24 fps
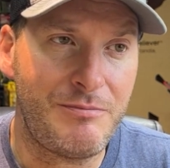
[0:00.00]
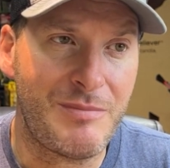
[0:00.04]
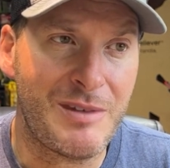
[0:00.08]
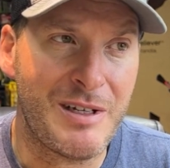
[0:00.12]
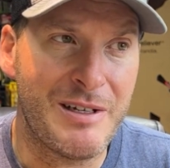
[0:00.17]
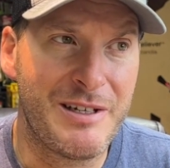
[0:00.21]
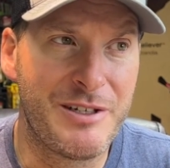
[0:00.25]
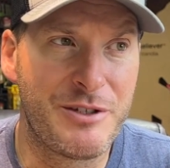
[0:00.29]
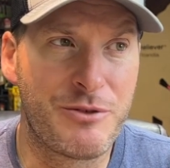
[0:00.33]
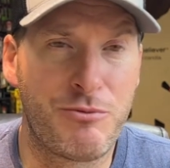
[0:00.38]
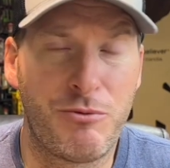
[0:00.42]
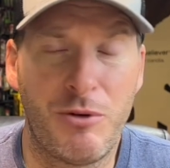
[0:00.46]

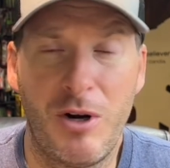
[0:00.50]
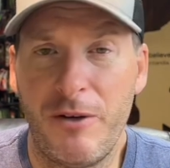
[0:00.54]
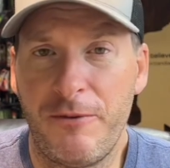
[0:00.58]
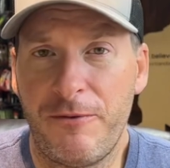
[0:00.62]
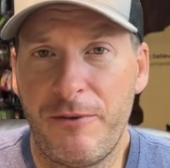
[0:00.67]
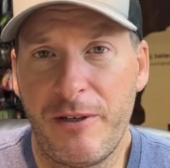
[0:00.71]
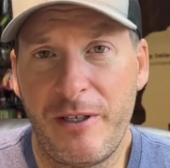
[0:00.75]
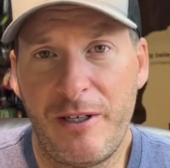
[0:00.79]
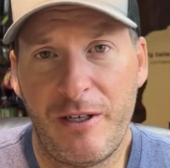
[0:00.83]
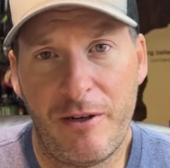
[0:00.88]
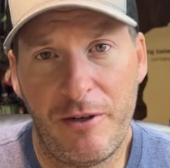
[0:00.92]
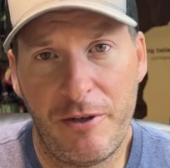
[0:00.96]
is
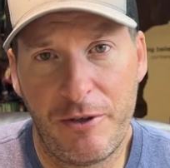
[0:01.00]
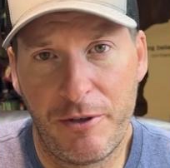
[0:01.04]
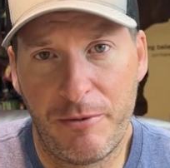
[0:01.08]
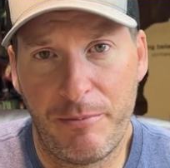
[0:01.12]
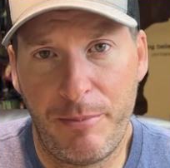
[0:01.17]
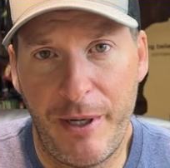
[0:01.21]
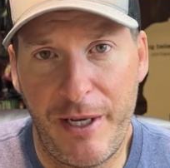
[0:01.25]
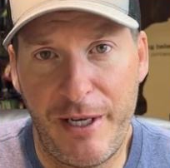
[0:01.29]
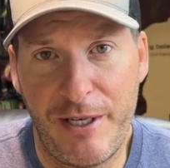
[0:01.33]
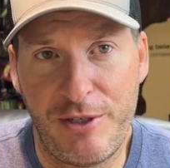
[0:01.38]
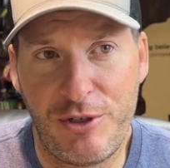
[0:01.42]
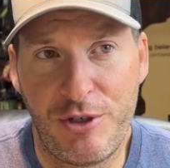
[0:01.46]
roughly 100
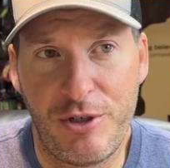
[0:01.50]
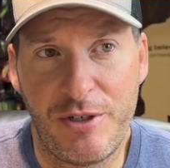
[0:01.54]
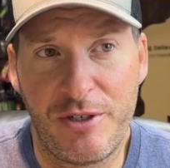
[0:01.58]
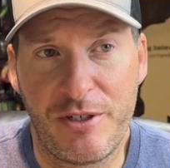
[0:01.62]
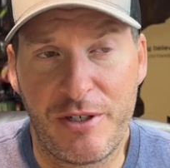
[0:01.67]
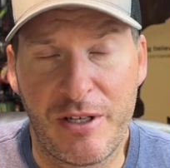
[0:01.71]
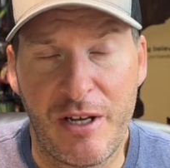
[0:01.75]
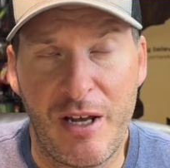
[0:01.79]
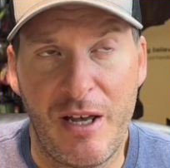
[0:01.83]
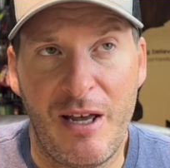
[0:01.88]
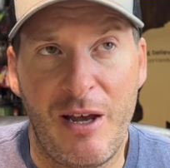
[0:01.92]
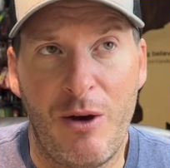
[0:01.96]

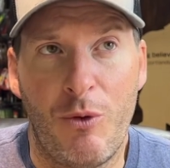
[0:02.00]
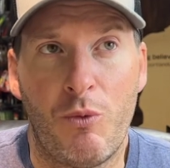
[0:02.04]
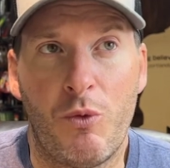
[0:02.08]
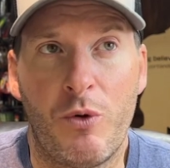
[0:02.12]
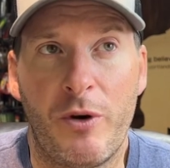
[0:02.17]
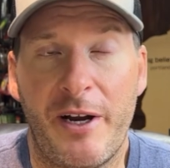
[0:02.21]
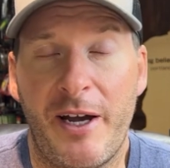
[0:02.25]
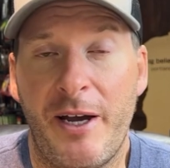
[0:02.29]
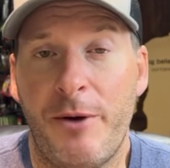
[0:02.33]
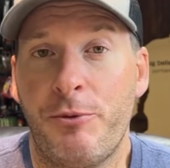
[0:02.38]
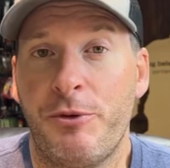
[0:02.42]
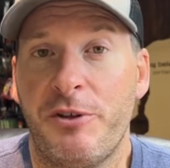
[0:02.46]
pages.
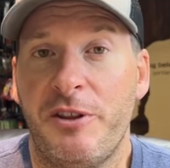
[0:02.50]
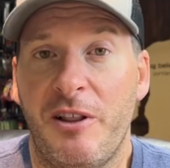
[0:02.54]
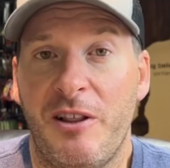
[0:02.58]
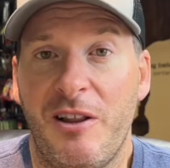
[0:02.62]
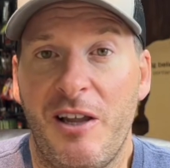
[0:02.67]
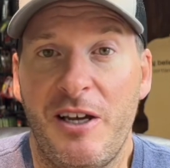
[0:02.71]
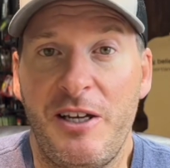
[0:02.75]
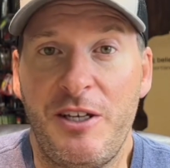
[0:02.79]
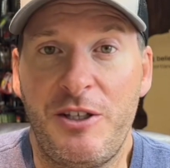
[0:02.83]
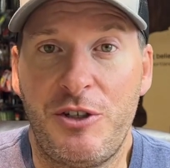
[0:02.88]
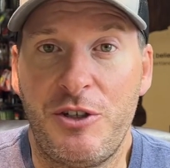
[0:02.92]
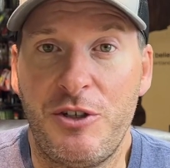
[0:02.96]
What I would
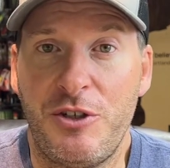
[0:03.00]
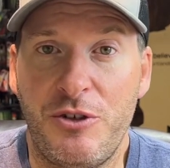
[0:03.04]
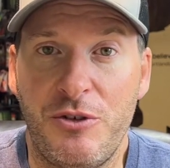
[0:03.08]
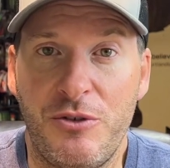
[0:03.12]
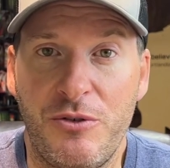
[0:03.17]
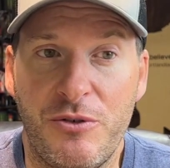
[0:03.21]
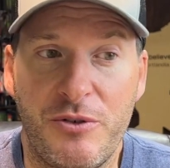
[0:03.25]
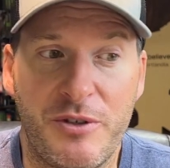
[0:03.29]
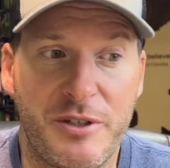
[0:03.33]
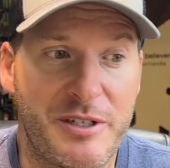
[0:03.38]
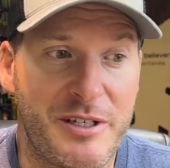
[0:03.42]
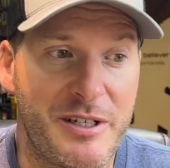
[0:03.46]
like to
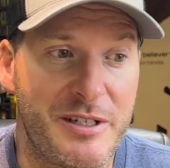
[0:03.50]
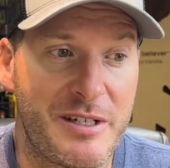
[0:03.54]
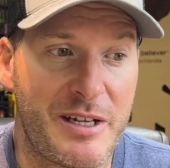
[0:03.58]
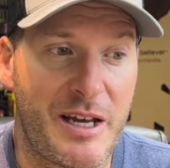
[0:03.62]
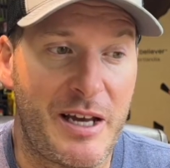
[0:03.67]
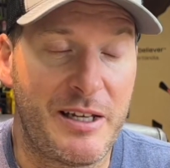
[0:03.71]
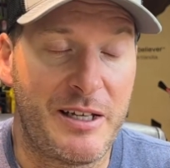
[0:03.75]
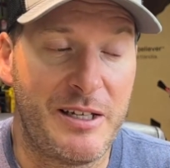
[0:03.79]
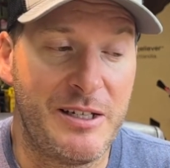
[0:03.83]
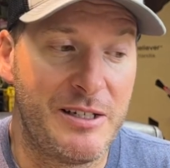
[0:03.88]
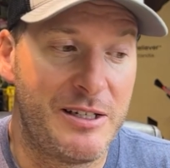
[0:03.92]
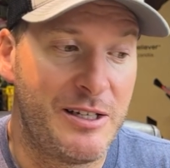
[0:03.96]
do is, as
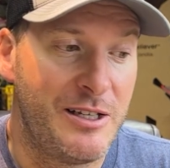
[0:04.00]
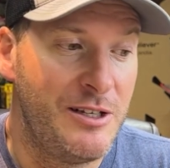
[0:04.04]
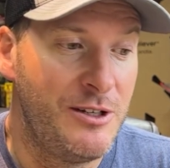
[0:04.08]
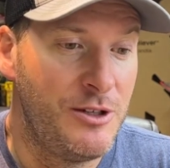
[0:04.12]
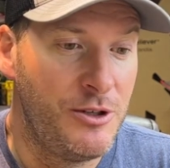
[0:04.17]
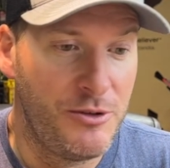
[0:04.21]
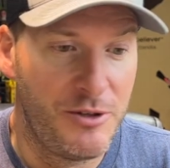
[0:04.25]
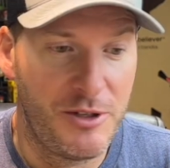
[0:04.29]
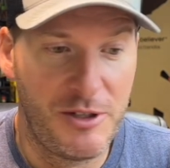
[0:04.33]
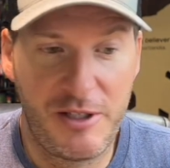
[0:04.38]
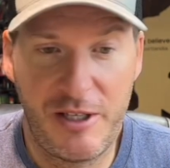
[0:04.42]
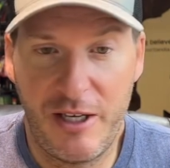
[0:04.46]
I
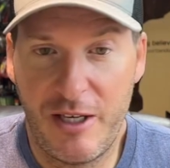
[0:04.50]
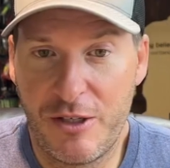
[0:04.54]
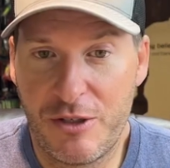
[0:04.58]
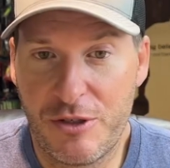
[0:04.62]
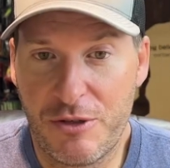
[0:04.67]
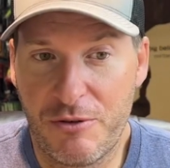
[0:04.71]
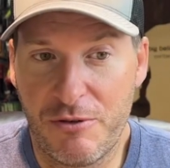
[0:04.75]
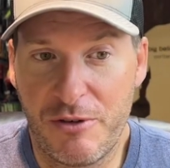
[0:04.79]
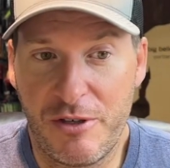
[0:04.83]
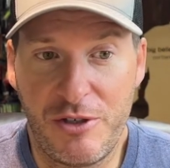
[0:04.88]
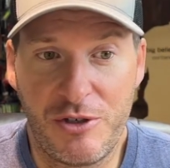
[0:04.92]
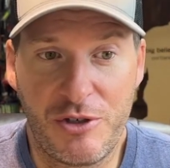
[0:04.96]
continue to take
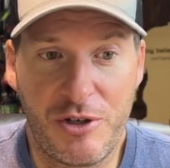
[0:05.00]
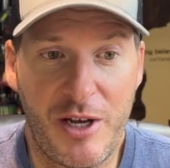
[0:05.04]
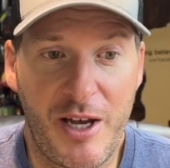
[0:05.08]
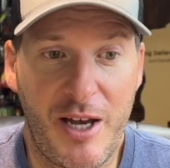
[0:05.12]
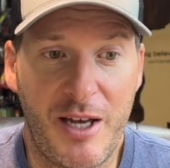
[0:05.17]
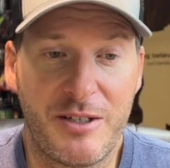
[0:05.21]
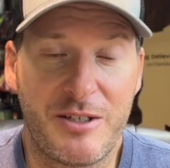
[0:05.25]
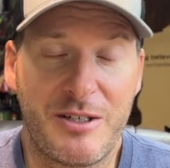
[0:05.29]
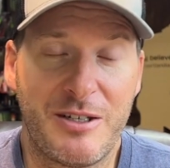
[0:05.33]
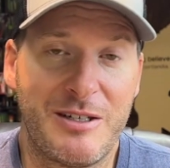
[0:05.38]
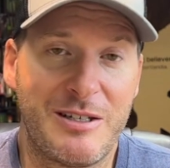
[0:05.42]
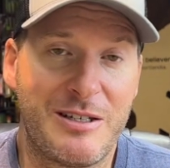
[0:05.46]

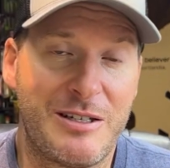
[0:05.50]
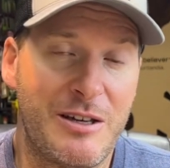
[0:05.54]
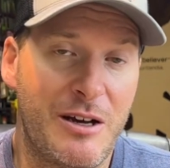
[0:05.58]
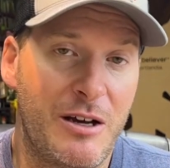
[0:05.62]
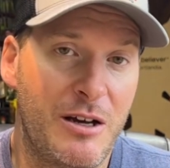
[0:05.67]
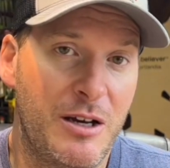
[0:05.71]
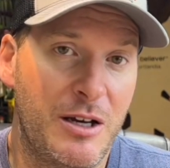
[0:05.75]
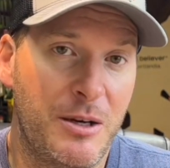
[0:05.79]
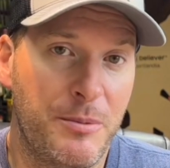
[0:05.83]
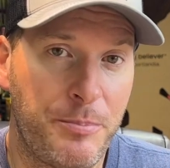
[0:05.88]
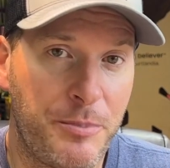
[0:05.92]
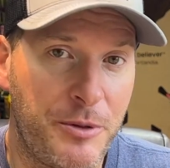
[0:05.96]
screenshots, is to
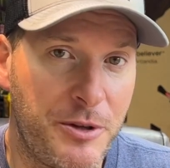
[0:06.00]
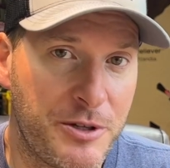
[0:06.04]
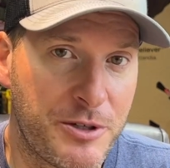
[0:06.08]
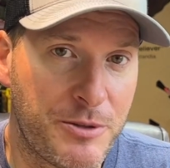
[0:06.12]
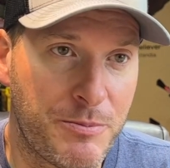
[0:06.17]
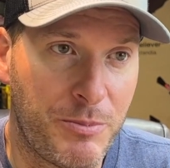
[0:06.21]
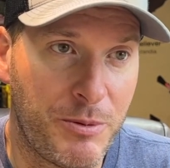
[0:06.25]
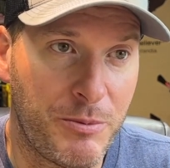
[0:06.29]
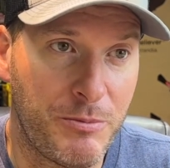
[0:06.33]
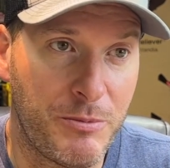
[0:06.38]
up this,